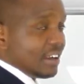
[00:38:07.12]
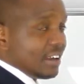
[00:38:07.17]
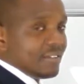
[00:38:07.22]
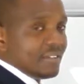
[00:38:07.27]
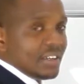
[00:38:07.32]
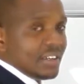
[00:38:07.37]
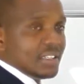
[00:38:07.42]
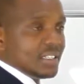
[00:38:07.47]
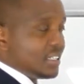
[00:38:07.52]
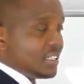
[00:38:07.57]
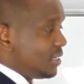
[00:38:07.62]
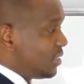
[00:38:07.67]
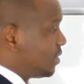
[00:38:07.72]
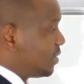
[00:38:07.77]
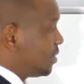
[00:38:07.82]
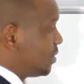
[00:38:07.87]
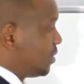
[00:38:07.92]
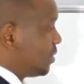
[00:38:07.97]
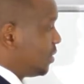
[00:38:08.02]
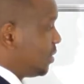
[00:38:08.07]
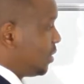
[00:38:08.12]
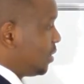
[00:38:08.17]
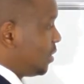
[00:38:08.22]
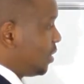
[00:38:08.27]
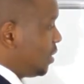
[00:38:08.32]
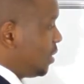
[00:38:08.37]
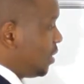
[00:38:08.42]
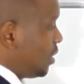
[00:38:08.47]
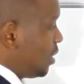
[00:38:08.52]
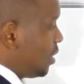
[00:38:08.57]
advances.
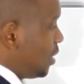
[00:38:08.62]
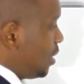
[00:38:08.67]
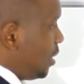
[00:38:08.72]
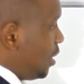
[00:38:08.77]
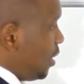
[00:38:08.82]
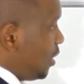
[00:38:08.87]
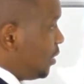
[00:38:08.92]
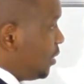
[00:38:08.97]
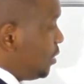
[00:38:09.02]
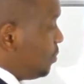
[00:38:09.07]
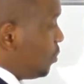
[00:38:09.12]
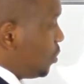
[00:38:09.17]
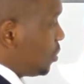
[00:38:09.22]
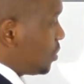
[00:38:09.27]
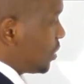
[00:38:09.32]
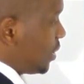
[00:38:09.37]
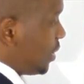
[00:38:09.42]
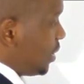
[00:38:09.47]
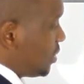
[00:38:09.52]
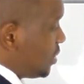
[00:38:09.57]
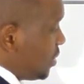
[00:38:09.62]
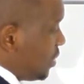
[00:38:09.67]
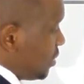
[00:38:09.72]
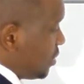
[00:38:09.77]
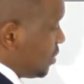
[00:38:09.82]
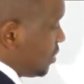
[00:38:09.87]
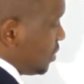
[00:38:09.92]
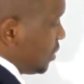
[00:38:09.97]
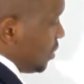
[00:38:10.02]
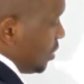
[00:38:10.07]
And in most
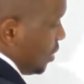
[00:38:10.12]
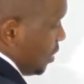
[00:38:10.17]
cases,